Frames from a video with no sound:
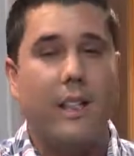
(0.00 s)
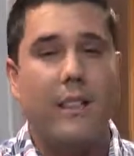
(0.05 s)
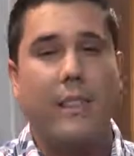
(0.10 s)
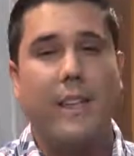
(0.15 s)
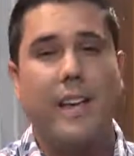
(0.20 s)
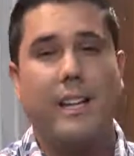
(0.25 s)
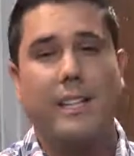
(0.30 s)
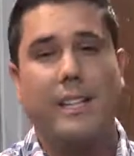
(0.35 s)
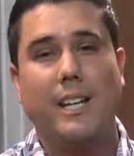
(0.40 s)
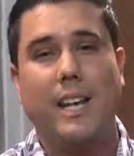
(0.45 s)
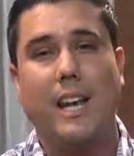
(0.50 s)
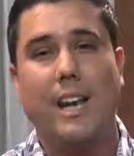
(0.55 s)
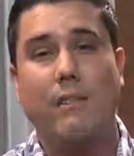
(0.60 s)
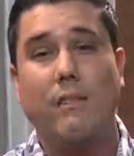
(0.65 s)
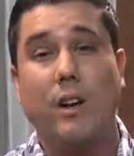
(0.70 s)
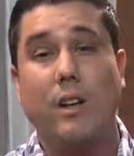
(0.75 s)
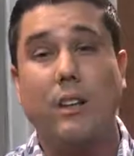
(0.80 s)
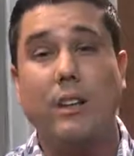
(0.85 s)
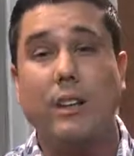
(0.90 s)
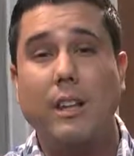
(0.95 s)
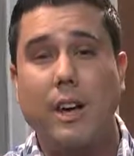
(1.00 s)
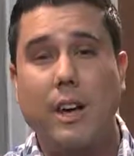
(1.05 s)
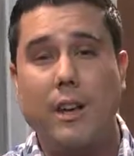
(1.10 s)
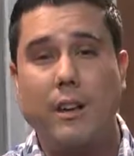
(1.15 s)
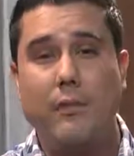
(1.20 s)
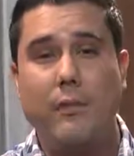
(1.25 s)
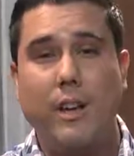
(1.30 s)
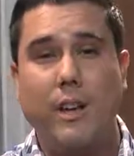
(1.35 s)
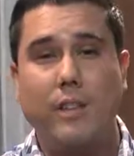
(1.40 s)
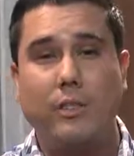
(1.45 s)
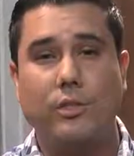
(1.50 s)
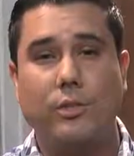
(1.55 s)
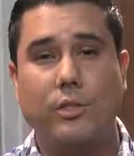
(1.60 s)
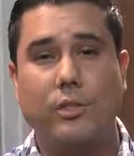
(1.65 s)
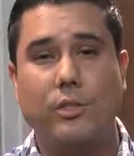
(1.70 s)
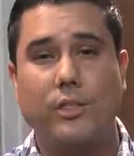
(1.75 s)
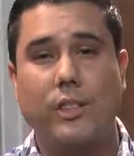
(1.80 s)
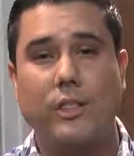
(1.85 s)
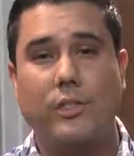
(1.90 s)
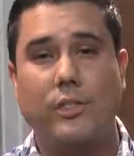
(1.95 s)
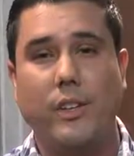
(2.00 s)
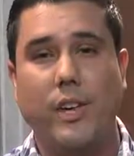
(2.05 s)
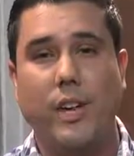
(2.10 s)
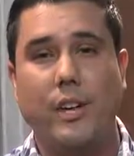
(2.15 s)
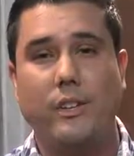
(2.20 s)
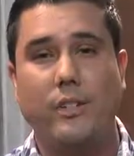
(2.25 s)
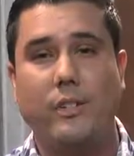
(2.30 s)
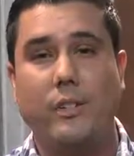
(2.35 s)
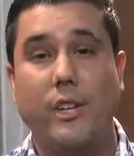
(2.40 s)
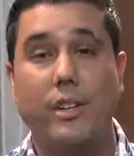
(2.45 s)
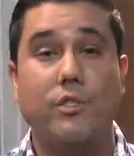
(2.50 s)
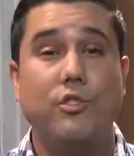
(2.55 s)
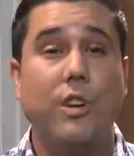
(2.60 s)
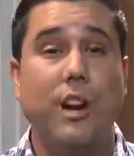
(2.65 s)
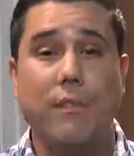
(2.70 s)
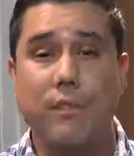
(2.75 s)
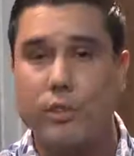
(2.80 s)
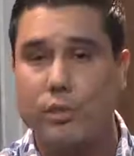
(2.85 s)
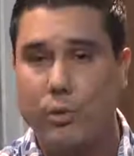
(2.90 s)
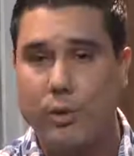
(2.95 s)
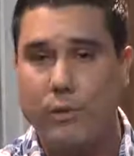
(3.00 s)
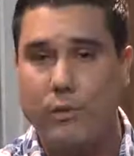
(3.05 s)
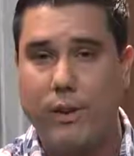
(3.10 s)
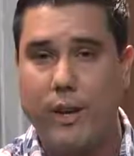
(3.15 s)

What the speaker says: that can have a lot of extra CSS and JavaScript